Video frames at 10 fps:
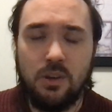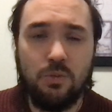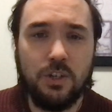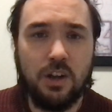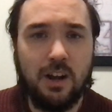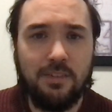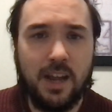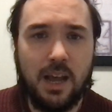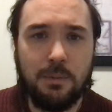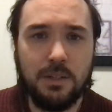which often
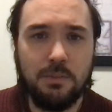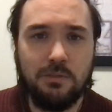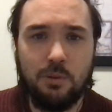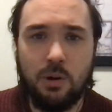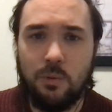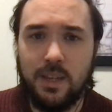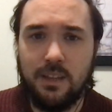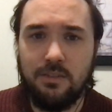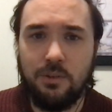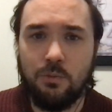happens before we
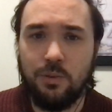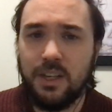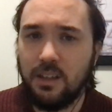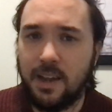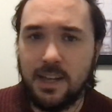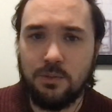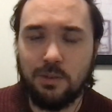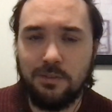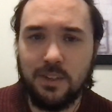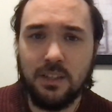even realize we're
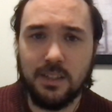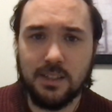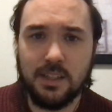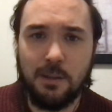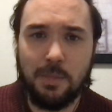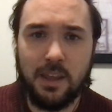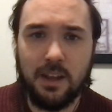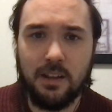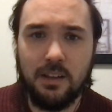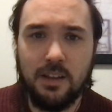feeling something,